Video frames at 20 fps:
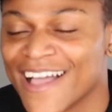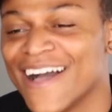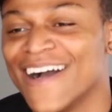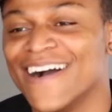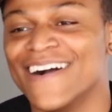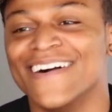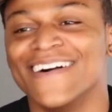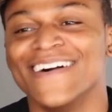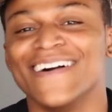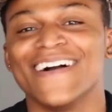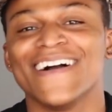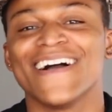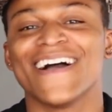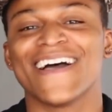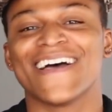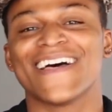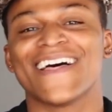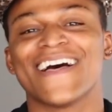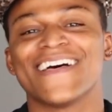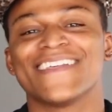
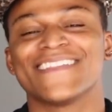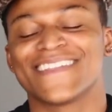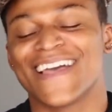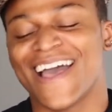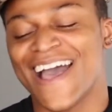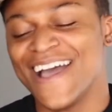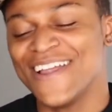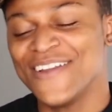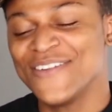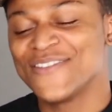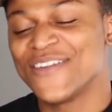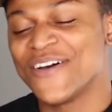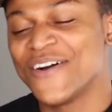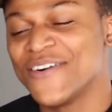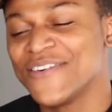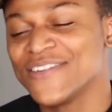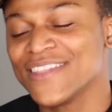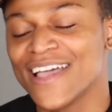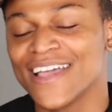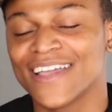I don't
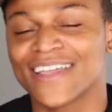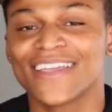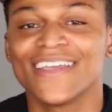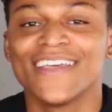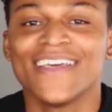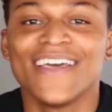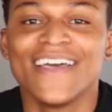know, like